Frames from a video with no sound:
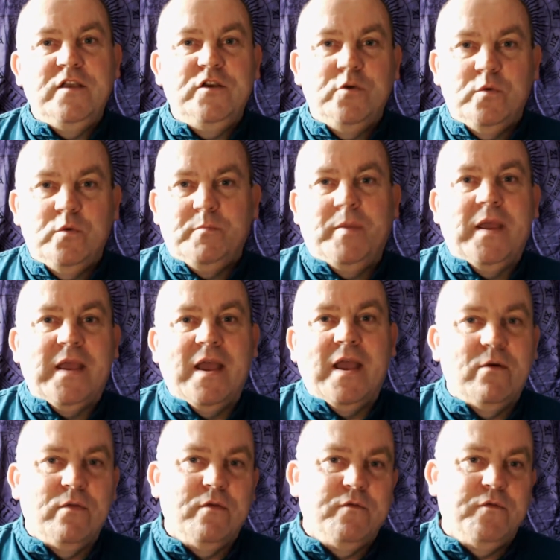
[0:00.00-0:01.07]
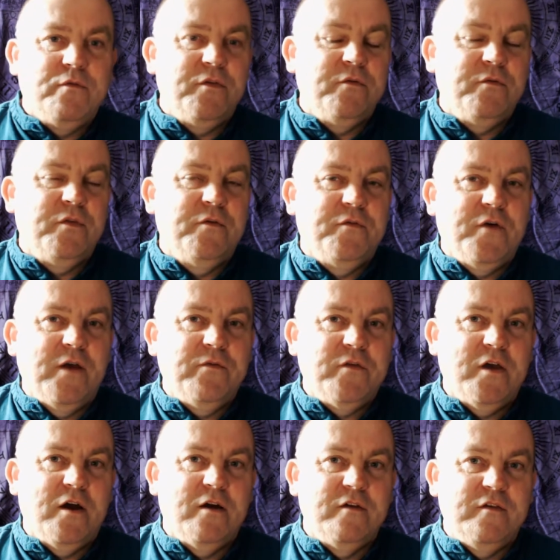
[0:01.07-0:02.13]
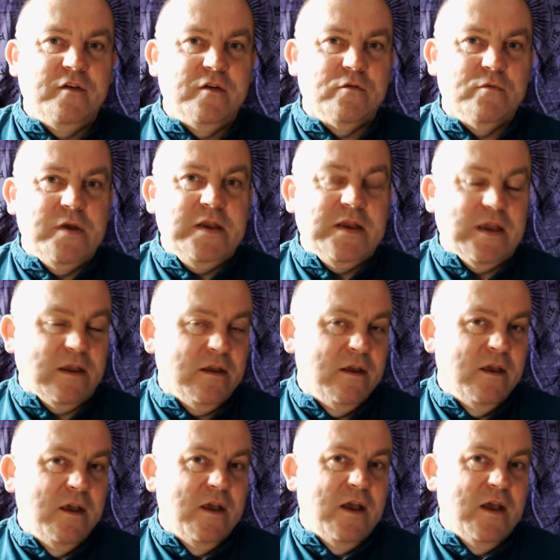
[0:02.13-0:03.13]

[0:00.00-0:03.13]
and you would pick out the 5 cards in a reading,